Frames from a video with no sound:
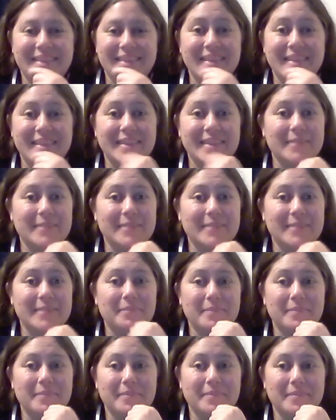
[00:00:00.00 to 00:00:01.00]

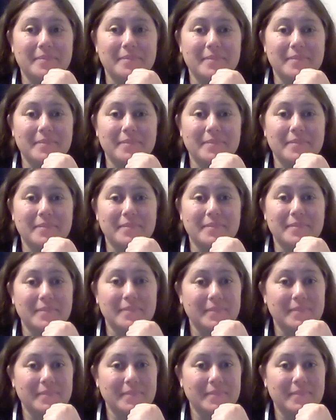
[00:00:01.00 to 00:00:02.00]

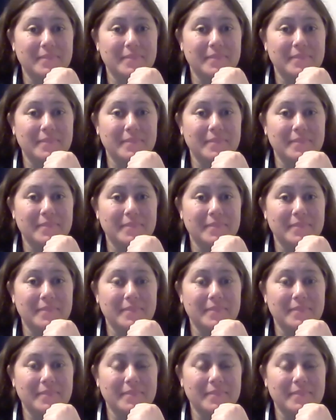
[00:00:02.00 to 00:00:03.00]

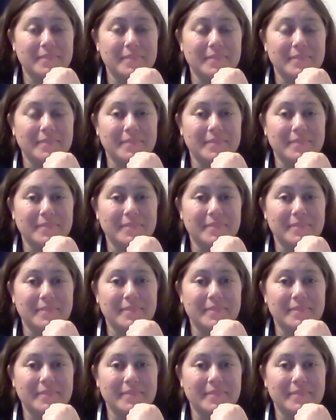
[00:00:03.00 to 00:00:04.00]

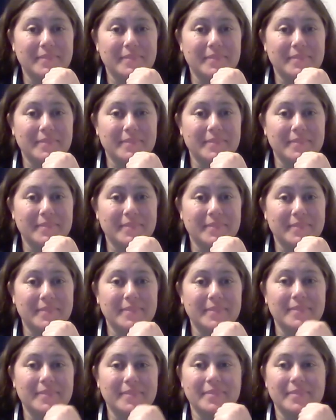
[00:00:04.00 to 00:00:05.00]

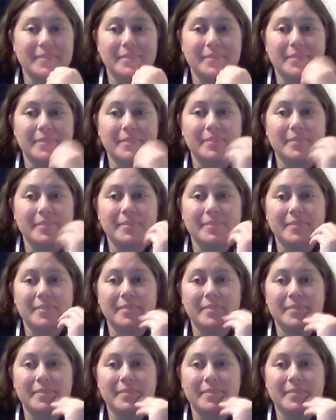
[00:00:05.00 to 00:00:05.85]
[no speech]